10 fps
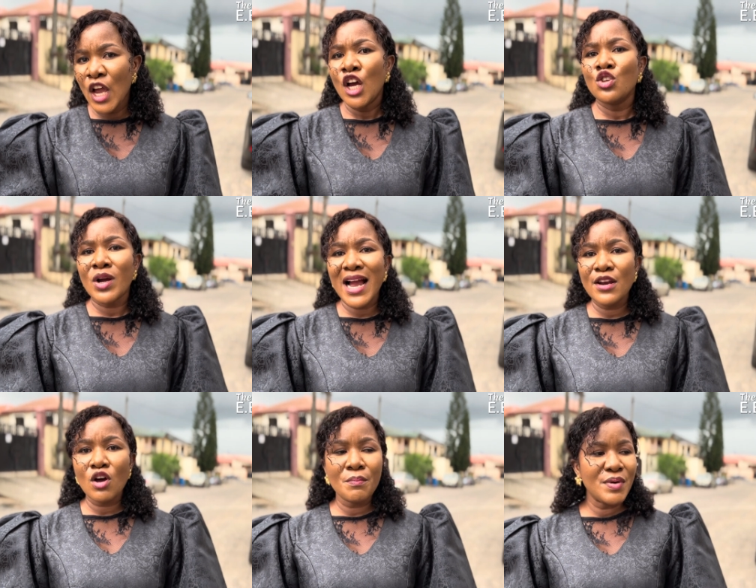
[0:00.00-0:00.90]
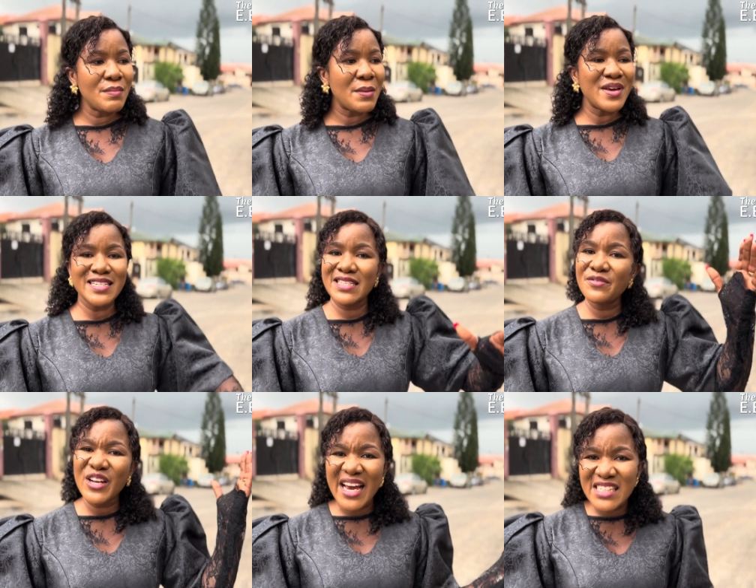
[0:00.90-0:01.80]
You cannot be maybe a
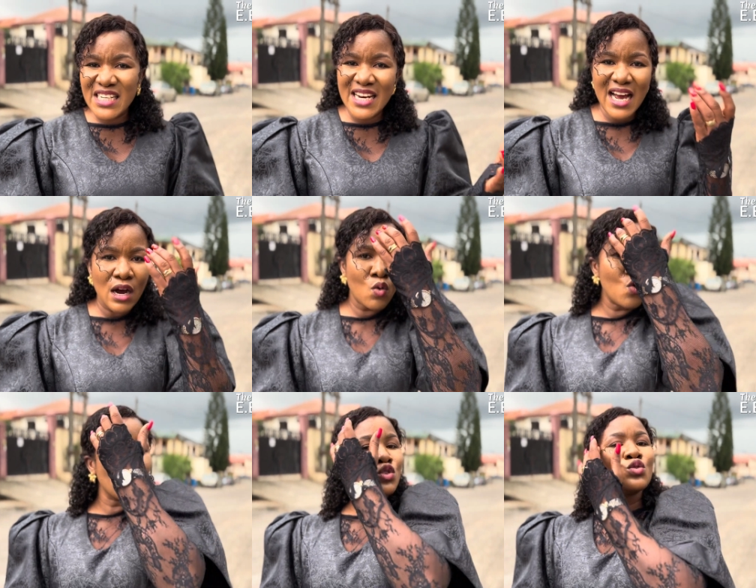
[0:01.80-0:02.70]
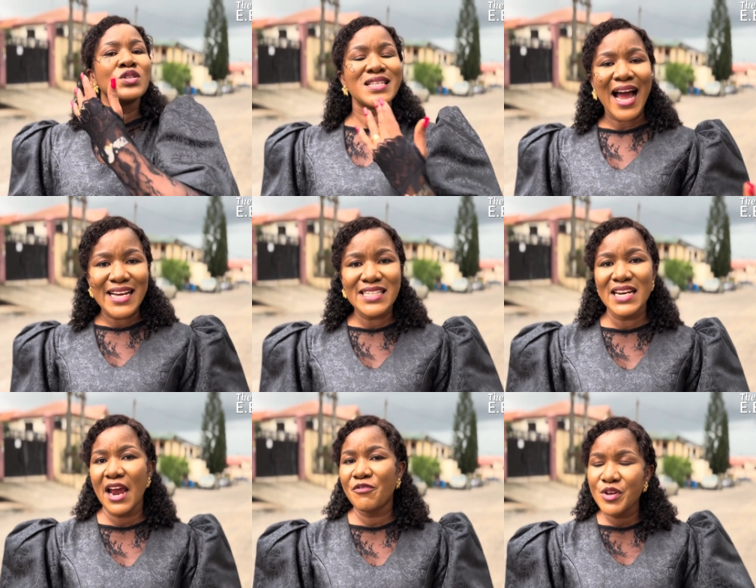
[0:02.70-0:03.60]
civil engineer who goes to sites and
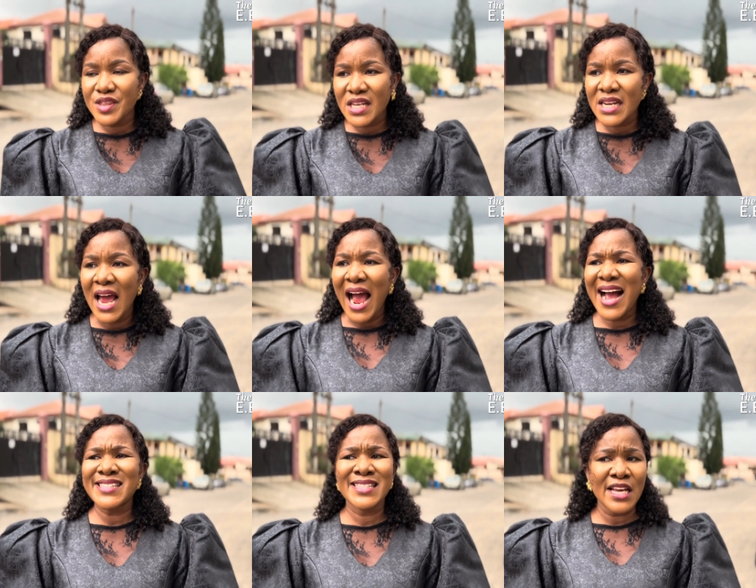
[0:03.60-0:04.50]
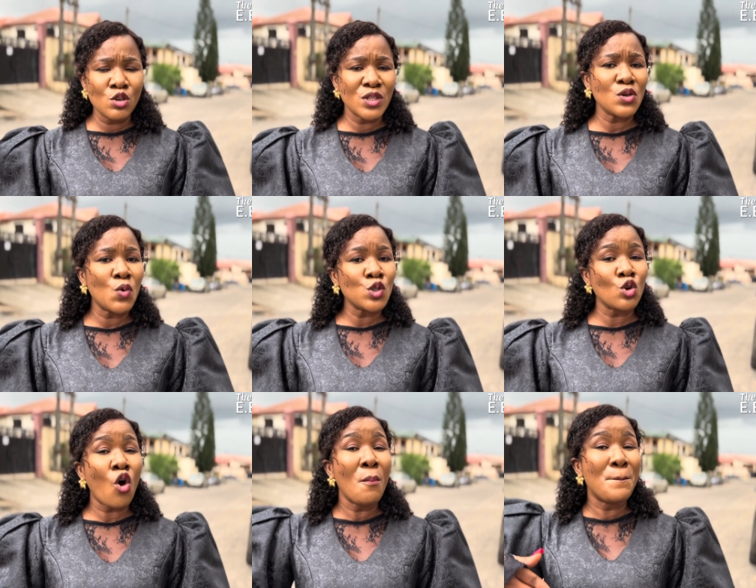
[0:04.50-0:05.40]
everything and say you still want to
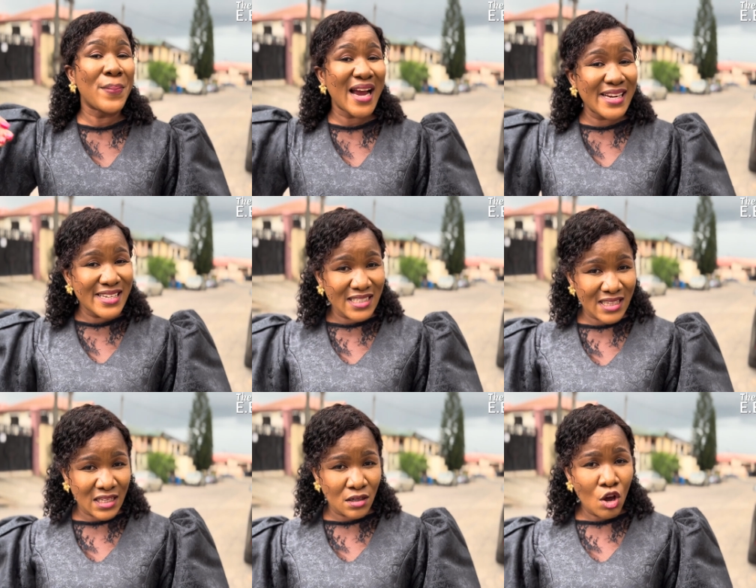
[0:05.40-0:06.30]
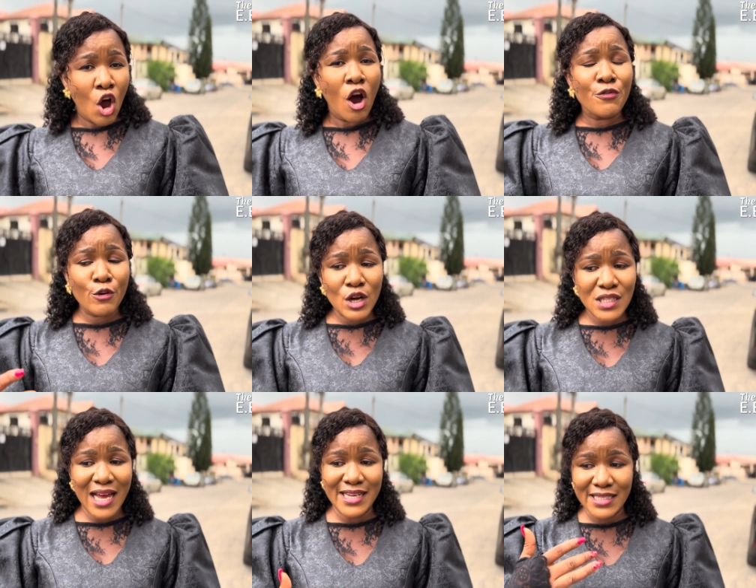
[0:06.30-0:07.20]
combine this thing. Of
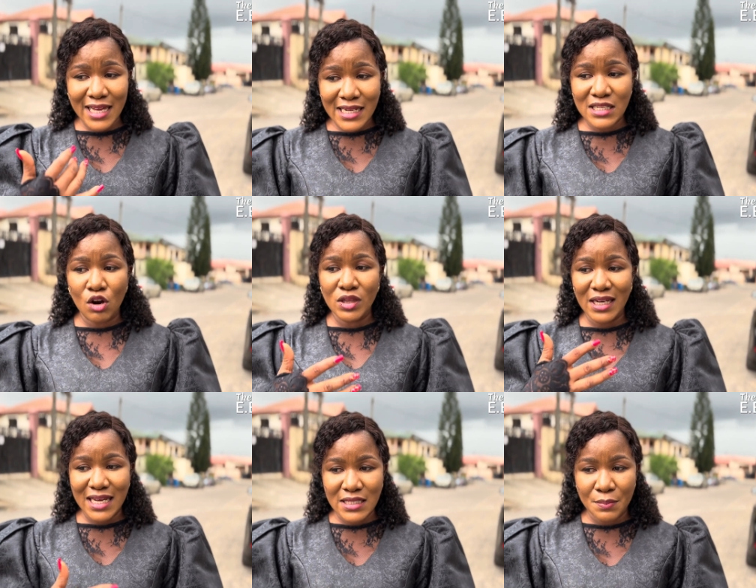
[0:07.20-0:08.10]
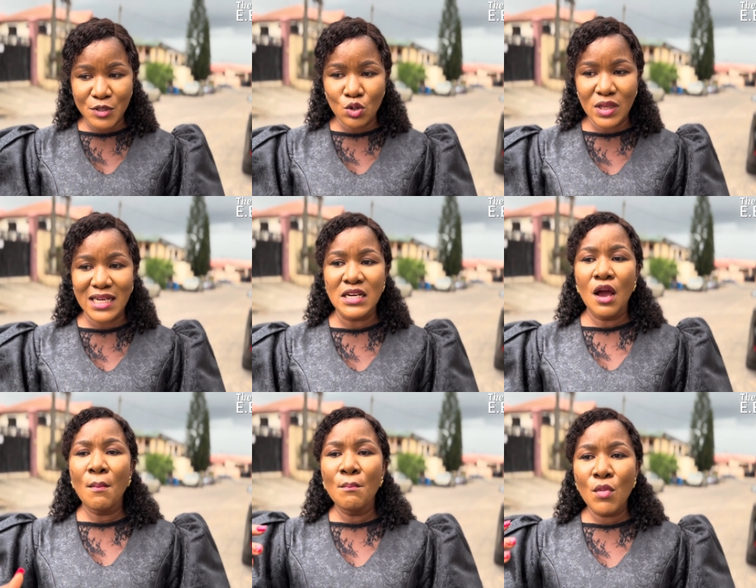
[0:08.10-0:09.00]
course, I said on the last episode that
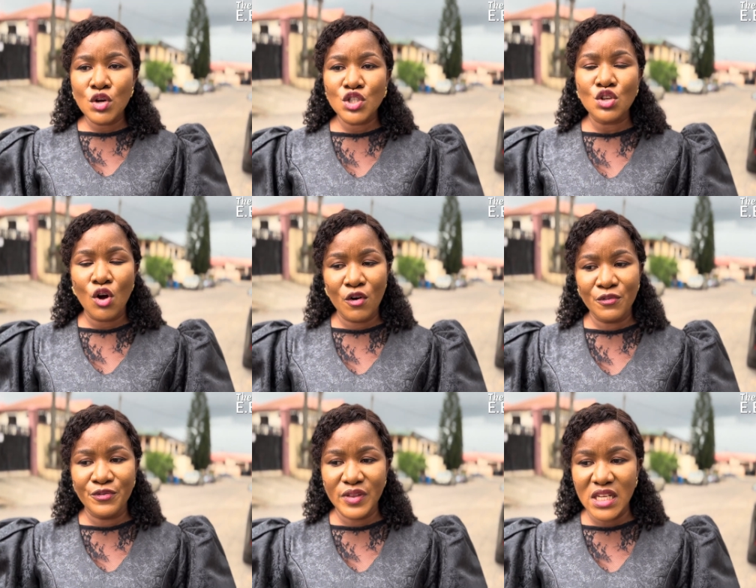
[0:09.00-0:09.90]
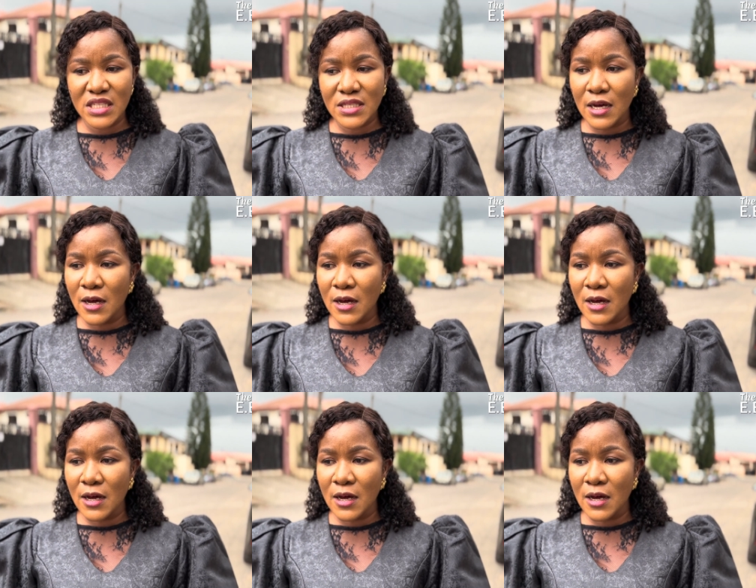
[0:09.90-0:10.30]
most of this